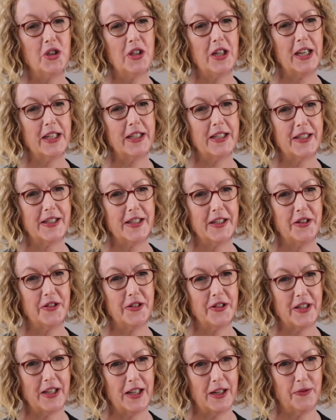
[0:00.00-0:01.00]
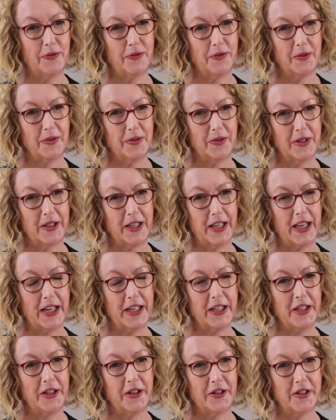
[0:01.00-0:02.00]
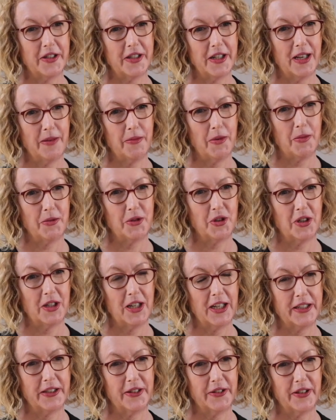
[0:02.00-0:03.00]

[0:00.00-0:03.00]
you like to see yourself in a year's time? What would you like to